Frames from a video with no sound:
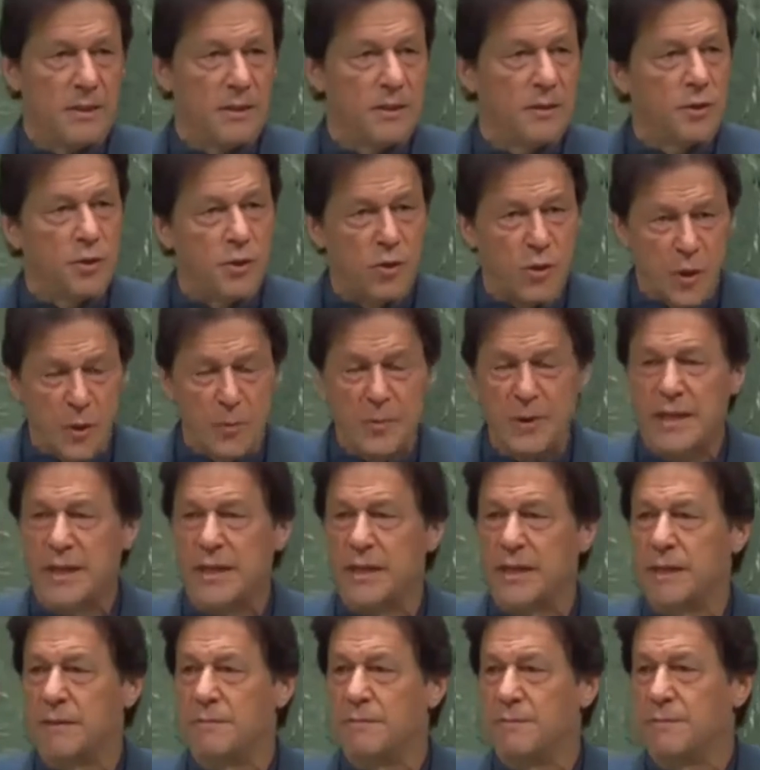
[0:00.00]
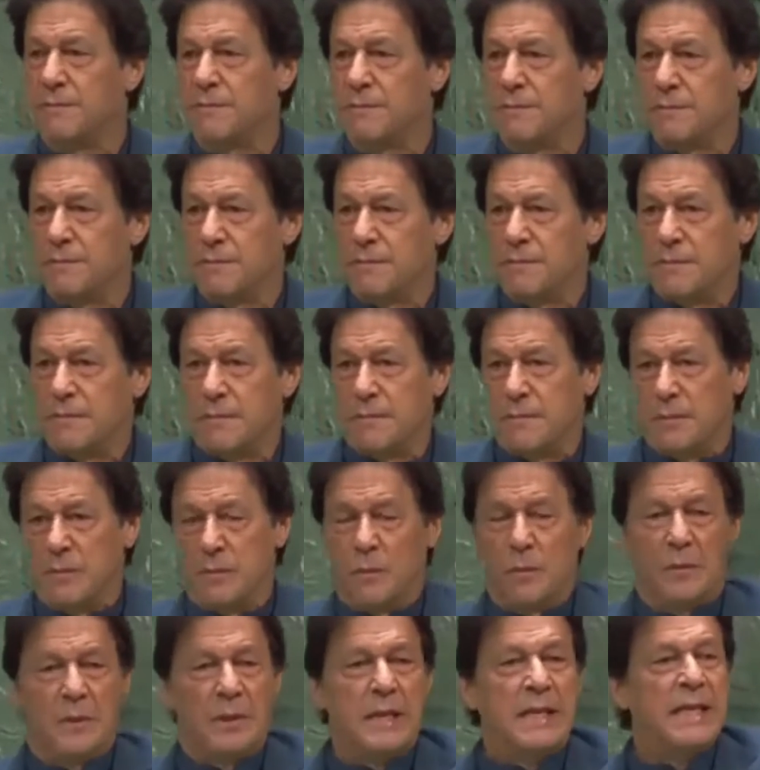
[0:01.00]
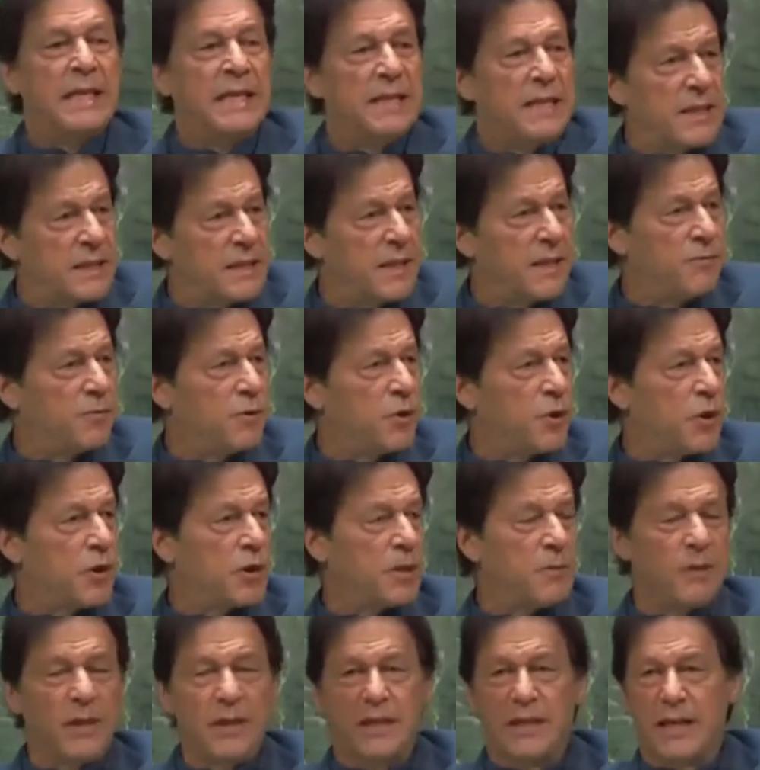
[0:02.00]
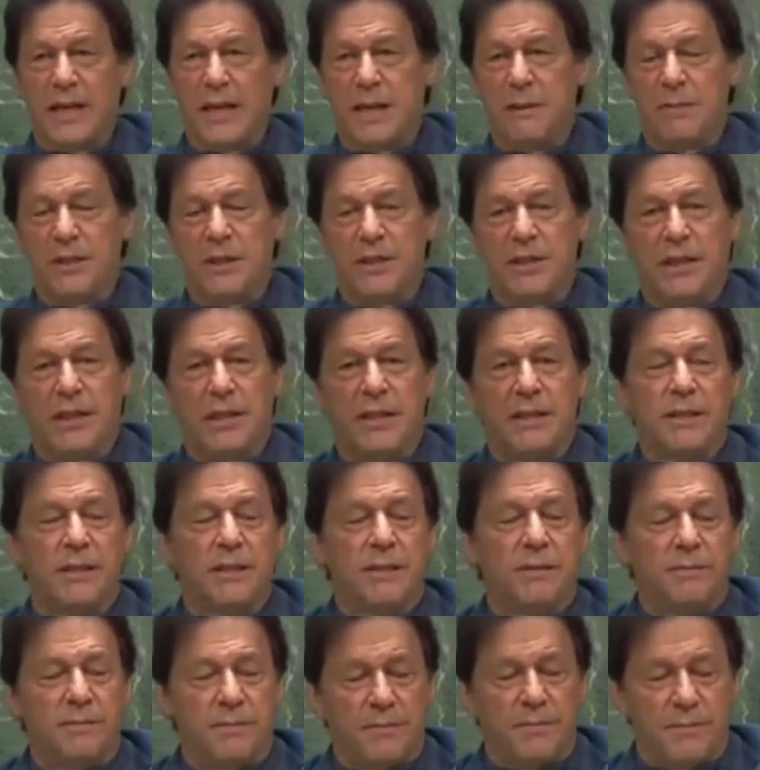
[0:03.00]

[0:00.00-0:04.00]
So many leaders have talked about climate change.